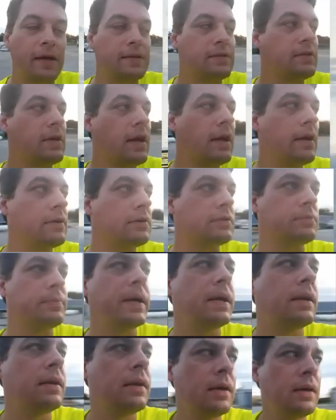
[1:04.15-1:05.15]
scales,
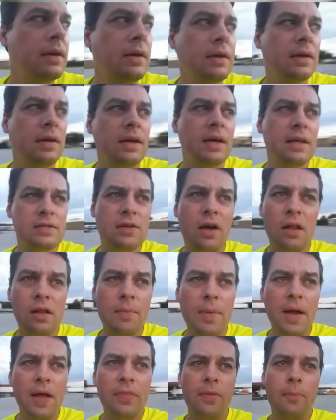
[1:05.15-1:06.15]
but it's all
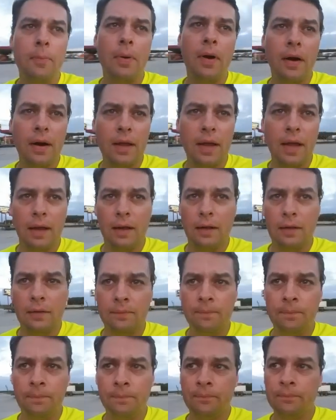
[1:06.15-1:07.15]
about the parking.
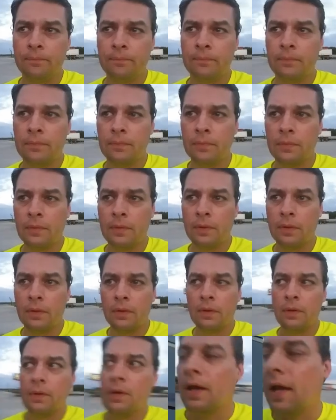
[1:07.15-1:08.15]

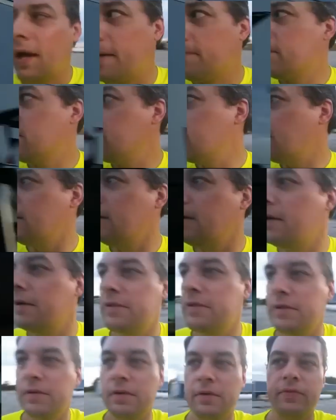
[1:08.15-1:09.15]
And
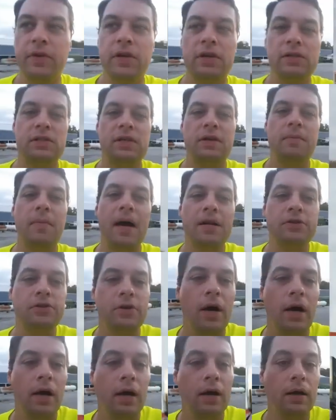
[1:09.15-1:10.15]
if you can see my
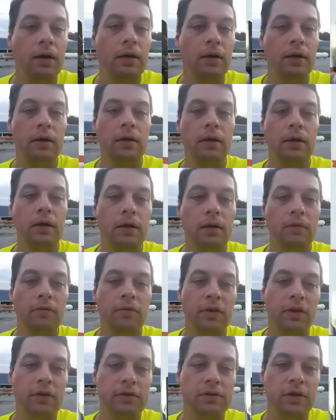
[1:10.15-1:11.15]
truck,
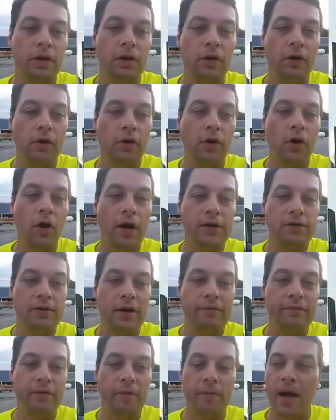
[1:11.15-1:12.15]
for those that don't know, I
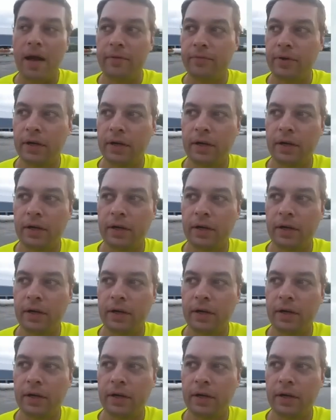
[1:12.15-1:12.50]
drive for Maverick.